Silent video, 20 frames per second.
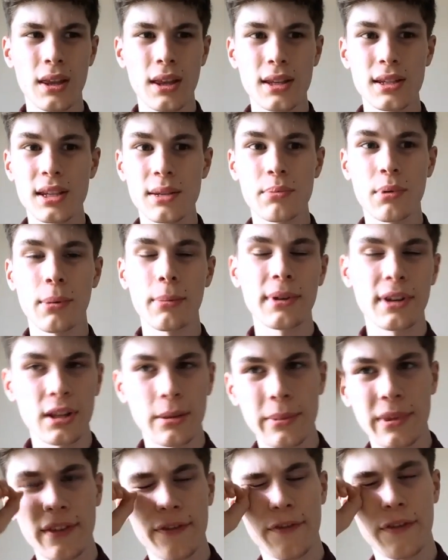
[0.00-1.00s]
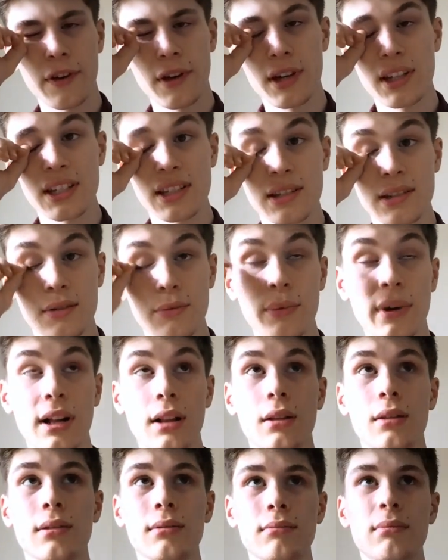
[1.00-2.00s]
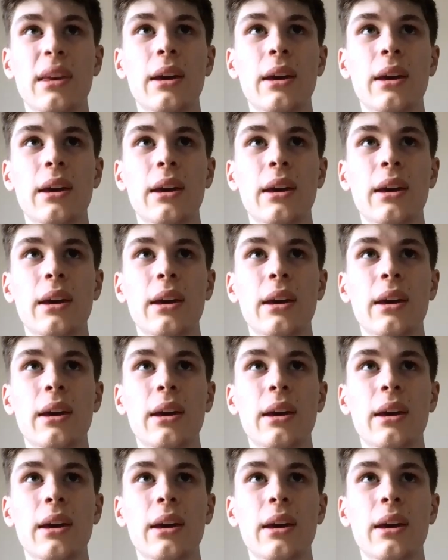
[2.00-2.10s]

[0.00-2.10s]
This is probably going to be the first, well,